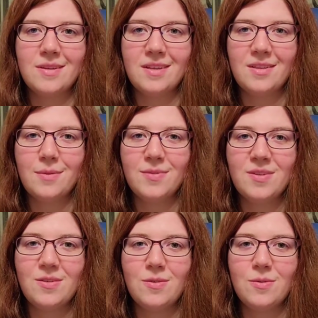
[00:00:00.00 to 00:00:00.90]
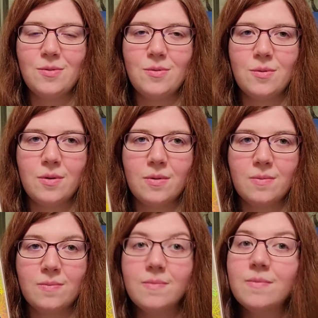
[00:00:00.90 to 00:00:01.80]
in the MCU or
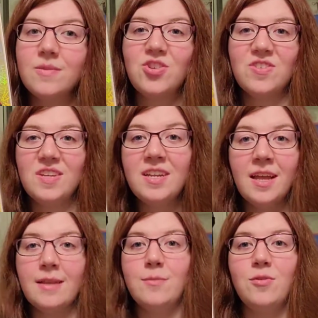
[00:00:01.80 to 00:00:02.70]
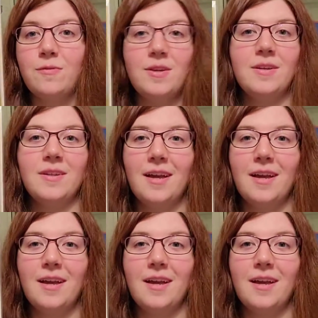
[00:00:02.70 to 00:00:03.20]
just in any movie.